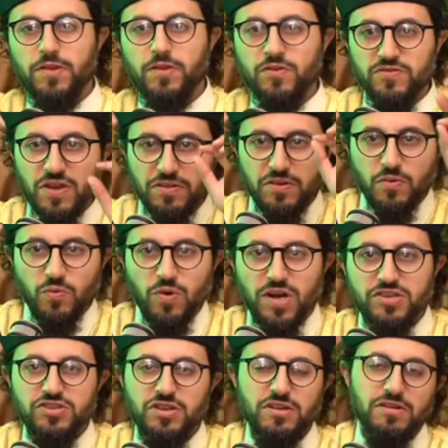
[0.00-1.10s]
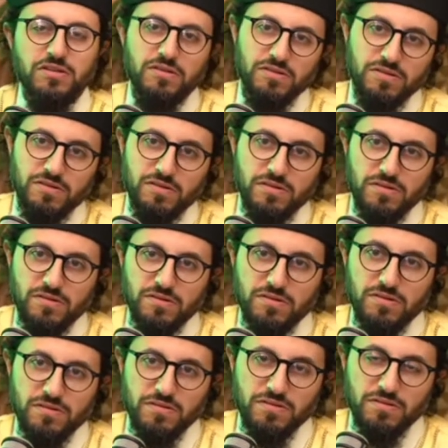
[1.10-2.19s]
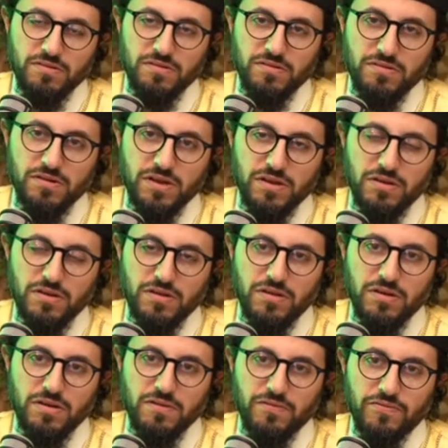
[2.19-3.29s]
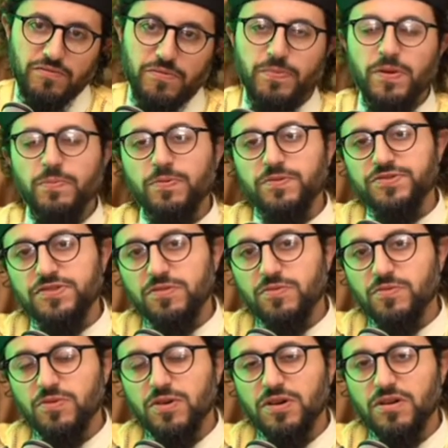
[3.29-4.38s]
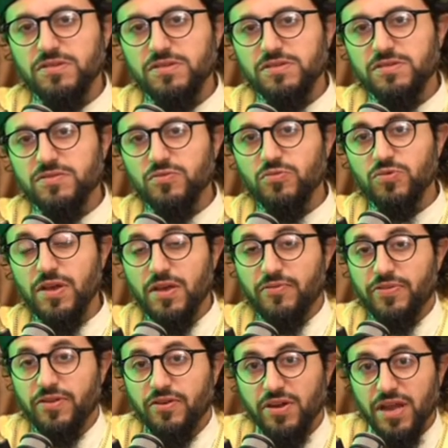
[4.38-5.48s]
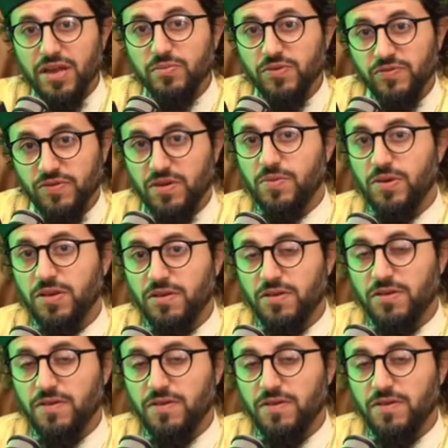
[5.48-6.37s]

You sat there watching, all right, for people to, who, if there are enemies coming.